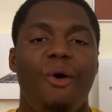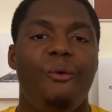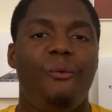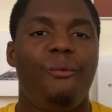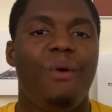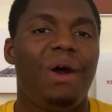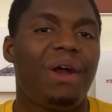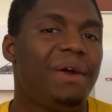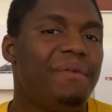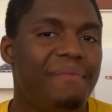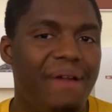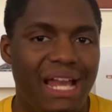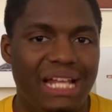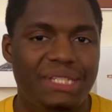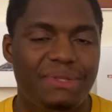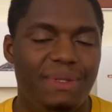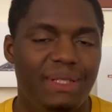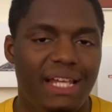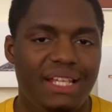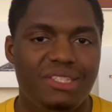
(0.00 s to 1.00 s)
Welcome back
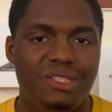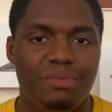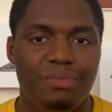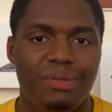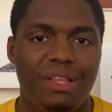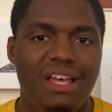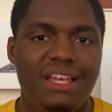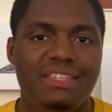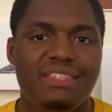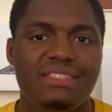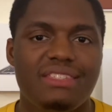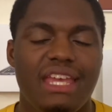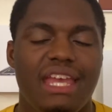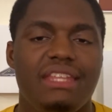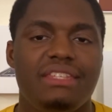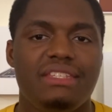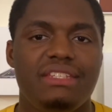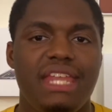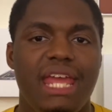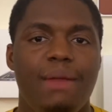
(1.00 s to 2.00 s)
to Elijah Plus,
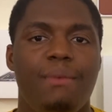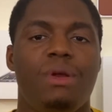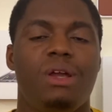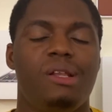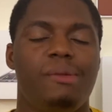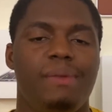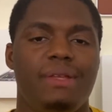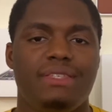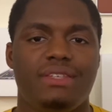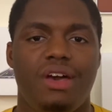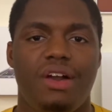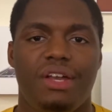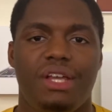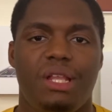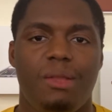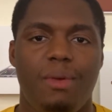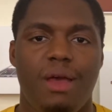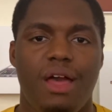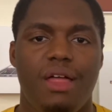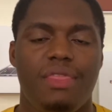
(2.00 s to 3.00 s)
and today we're going to be
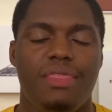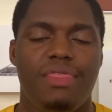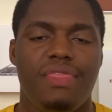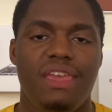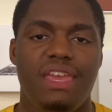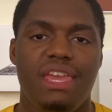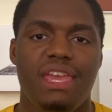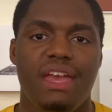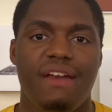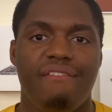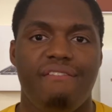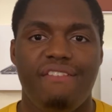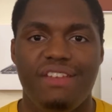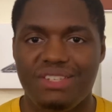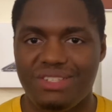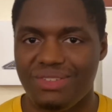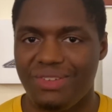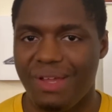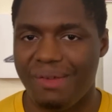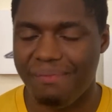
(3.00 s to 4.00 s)
talking about the
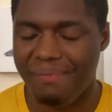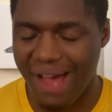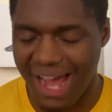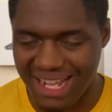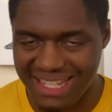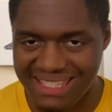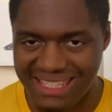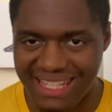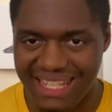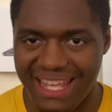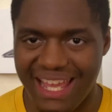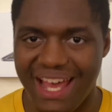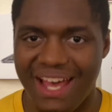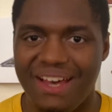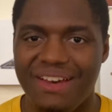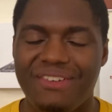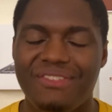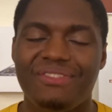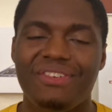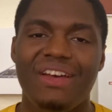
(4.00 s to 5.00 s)
official unboxing
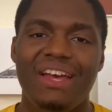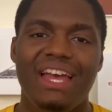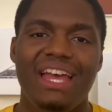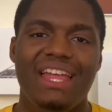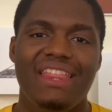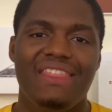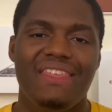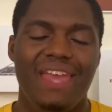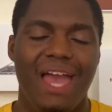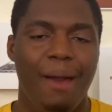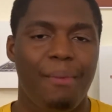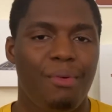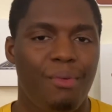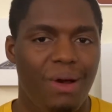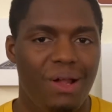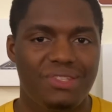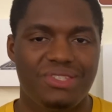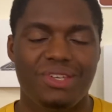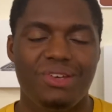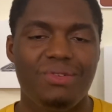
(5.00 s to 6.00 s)
of the Apple
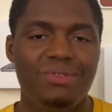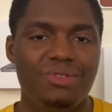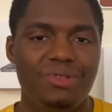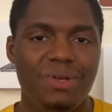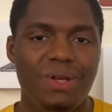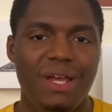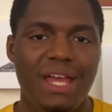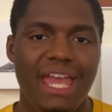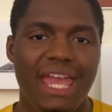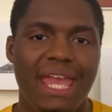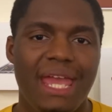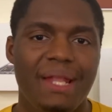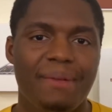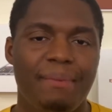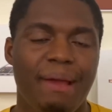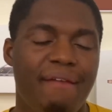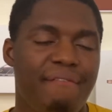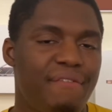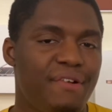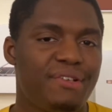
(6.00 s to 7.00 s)
Watch Ultra and
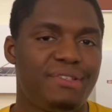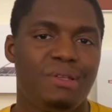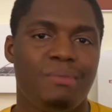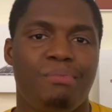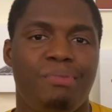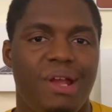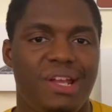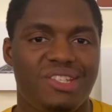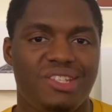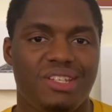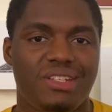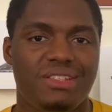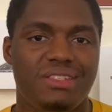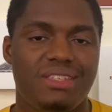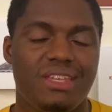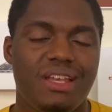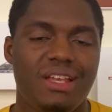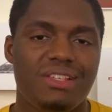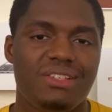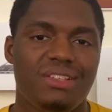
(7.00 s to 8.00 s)
my first
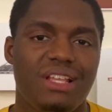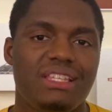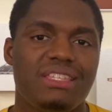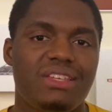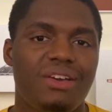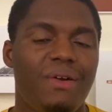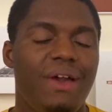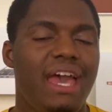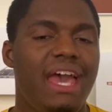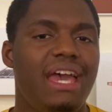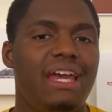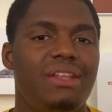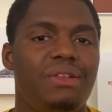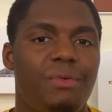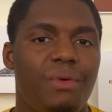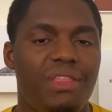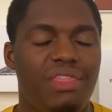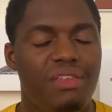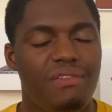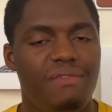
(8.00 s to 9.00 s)
impressions. So let's go
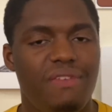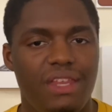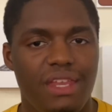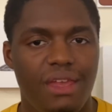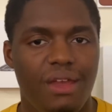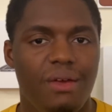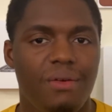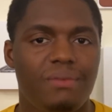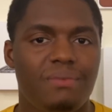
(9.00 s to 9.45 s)
ahead with the video.